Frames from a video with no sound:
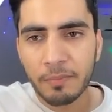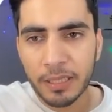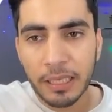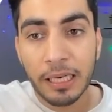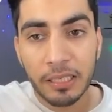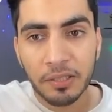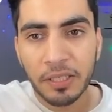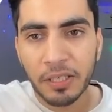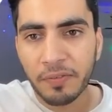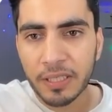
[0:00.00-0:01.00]
that layer 3
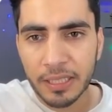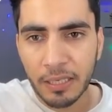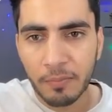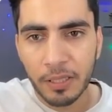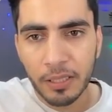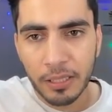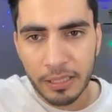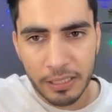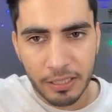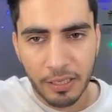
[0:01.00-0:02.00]
interface can be
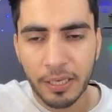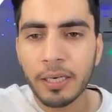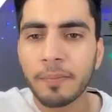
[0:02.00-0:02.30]
Ethernet,